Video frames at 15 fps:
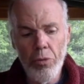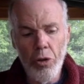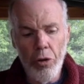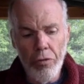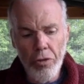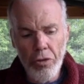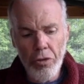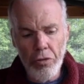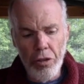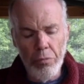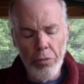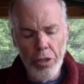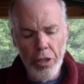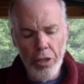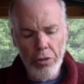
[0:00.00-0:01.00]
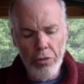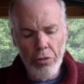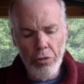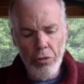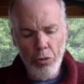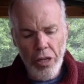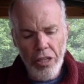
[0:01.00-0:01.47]
Gulf Stream and the other
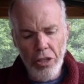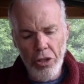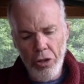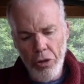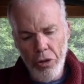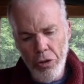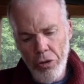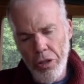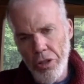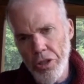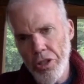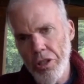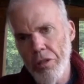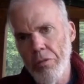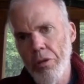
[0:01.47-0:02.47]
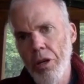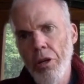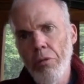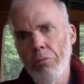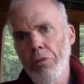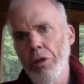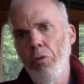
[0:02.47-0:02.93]
great currents that
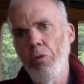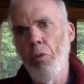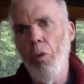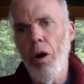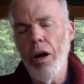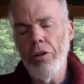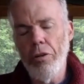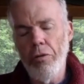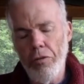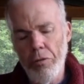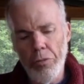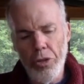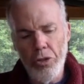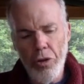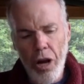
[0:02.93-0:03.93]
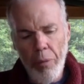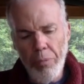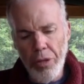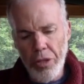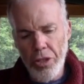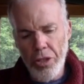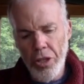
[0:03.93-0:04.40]
bring water from the
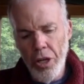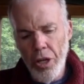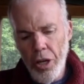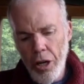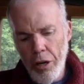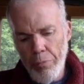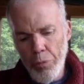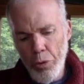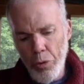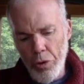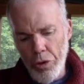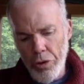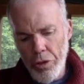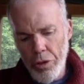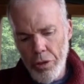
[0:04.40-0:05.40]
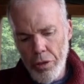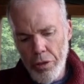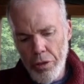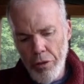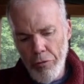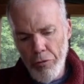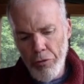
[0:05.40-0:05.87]
tropics up north.
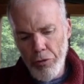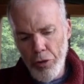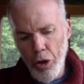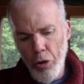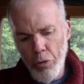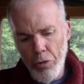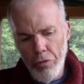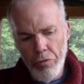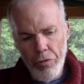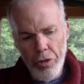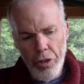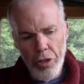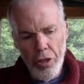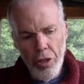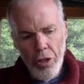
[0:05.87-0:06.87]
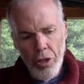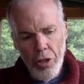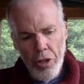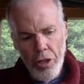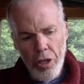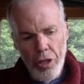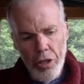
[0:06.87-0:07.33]
The flow of the
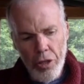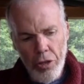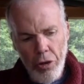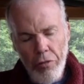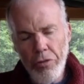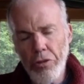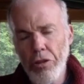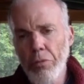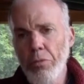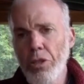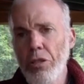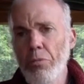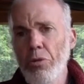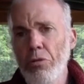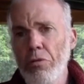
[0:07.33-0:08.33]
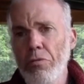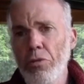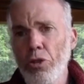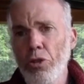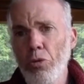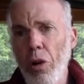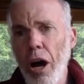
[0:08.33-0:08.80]
Gulf Stream seems to
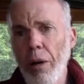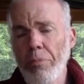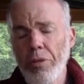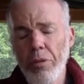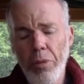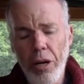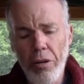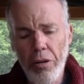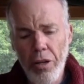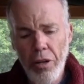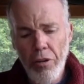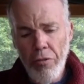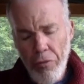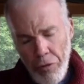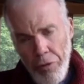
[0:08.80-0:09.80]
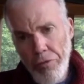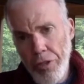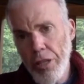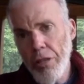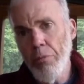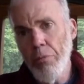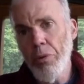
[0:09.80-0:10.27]
have dropped about
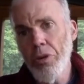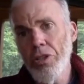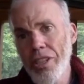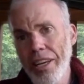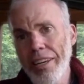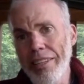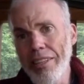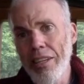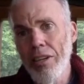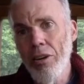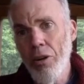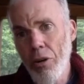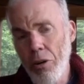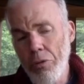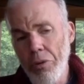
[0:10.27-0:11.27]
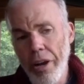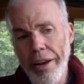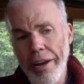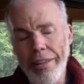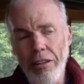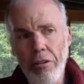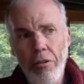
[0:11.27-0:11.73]
15%
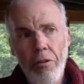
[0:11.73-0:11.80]
already.